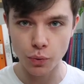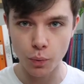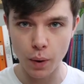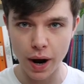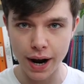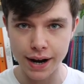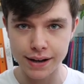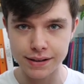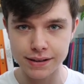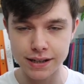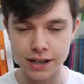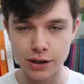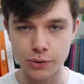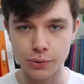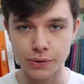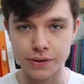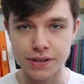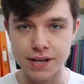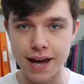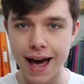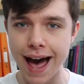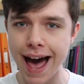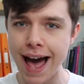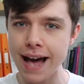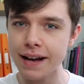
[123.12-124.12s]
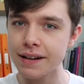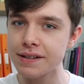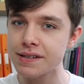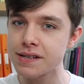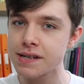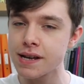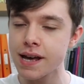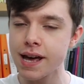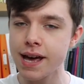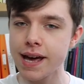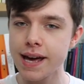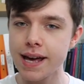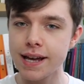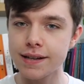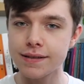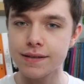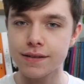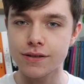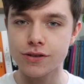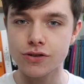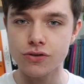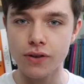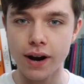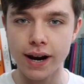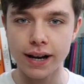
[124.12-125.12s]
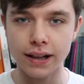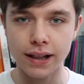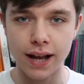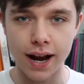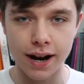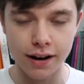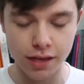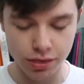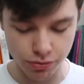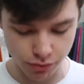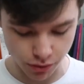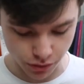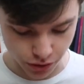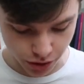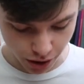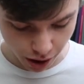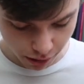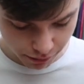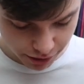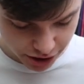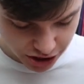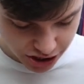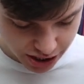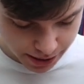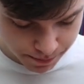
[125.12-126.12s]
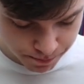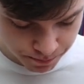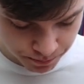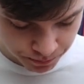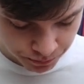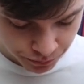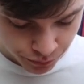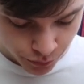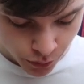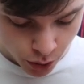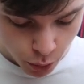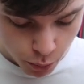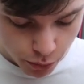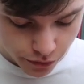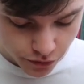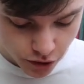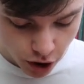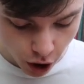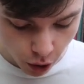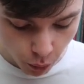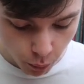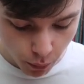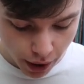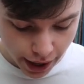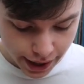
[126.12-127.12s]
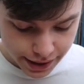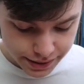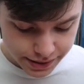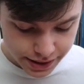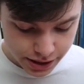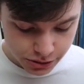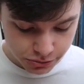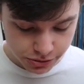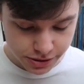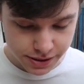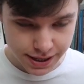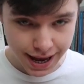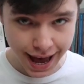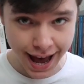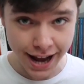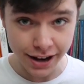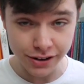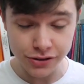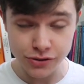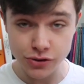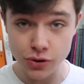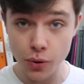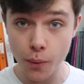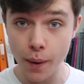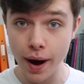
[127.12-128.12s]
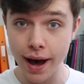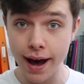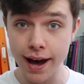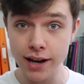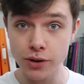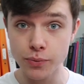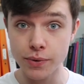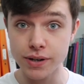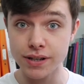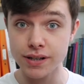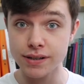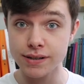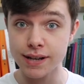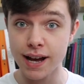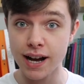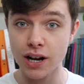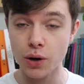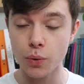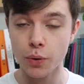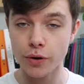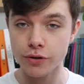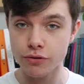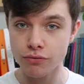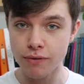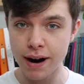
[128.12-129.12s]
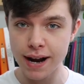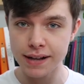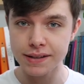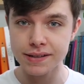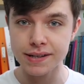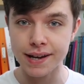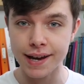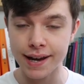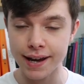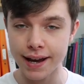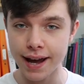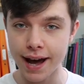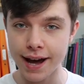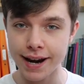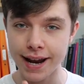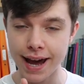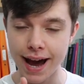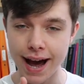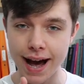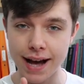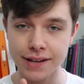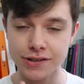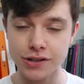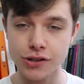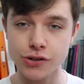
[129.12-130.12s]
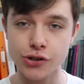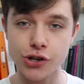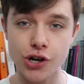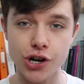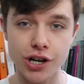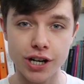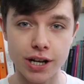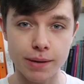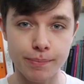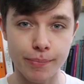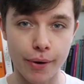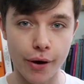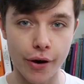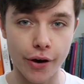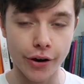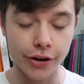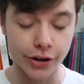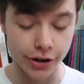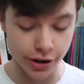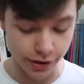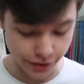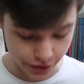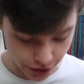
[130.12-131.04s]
y is equal to x. It's the straight line through the origin. We've got y is equal to x squared, which is our quadratic, and it has a turning point at